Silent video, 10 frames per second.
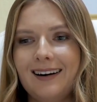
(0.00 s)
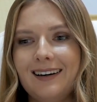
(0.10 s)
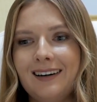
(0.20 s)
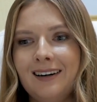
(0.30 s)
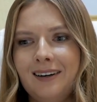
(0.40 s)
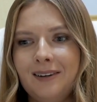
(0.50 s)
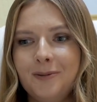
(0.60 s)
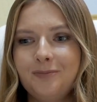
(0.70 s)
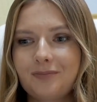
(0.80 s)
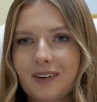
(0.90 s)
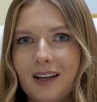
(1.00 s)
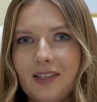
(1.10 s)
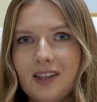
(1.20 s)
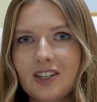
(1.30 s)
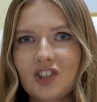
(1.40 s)

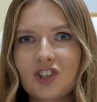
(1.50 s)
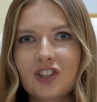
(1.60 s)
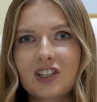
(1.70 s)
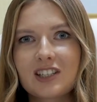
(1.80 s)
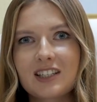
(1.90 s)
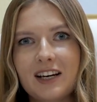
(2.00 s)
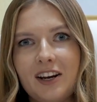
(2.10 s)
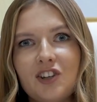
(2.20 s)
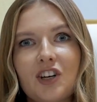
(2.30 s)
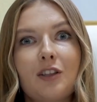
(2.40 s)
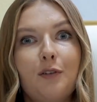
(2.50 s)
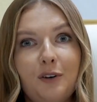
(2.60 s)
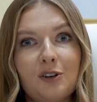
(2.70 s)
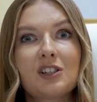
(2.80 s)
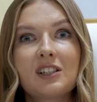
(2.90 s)
At this stage, at the
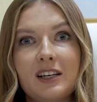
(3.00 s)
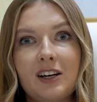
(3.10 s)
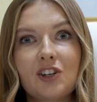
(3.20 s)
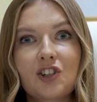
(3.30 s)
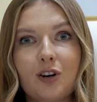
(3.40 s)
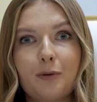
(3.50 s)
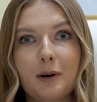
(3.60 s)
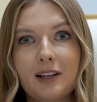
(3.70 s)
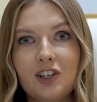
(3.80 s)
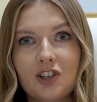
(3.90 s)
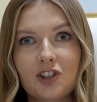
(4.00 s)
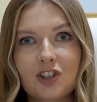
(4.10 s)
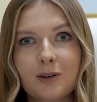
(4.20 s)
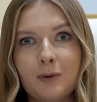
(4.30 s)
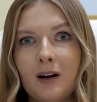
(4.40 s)
first stage of
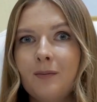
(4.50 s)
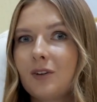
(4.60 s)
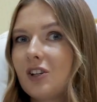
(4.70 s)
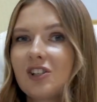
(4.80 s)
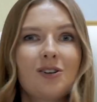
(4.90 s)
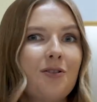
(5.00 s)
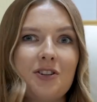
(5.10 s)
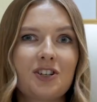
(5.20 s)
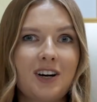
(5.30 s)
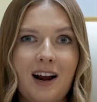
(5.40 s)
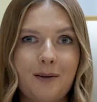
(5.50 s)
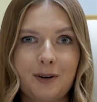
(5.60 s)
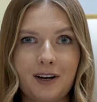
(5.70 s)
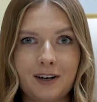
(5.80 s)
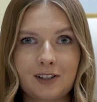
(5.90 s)
relationship, it's not the
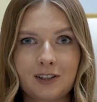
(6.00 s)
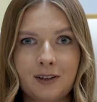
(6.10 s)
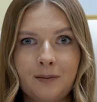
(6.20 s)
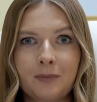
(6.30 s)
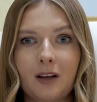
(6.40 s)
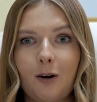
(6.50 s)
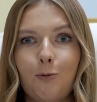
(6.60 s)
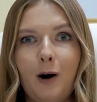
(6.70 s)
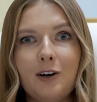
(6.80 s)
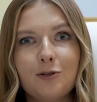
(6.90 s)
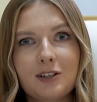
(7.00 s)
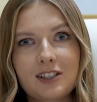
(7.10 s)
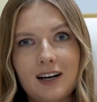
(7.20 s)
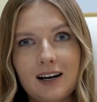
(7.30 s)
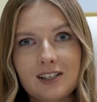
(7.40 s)
time yet. Why to
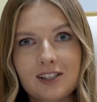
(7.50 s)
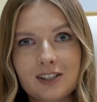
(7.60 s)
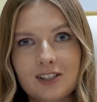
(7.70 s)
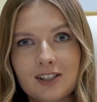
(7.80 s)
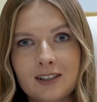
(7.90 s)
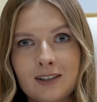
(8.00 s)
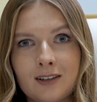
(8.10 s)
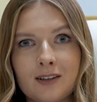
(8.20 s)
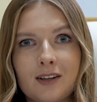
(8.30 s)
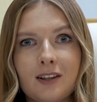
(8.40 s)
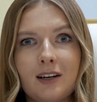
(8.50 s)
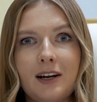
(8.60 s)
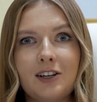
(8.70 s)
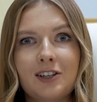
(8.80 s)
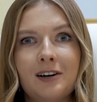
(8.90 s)
discuss it in the
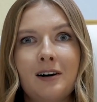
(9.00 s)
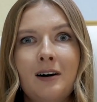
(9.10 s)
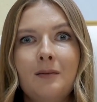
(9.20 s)
letter?